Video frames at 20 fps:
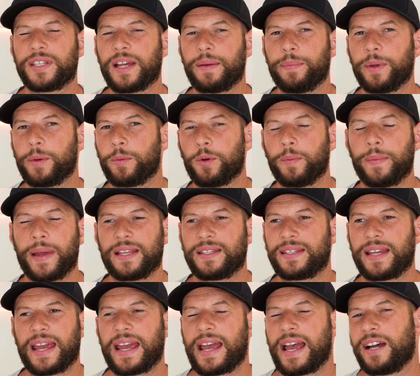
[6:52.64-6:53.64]
some people may
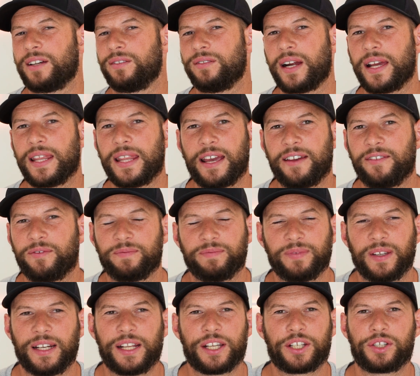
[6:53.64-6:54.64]
say, hey, I'd rather have
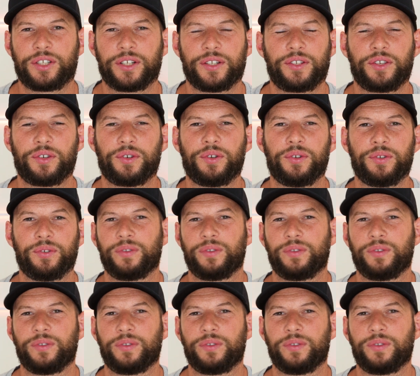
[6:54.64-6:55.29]
an extra two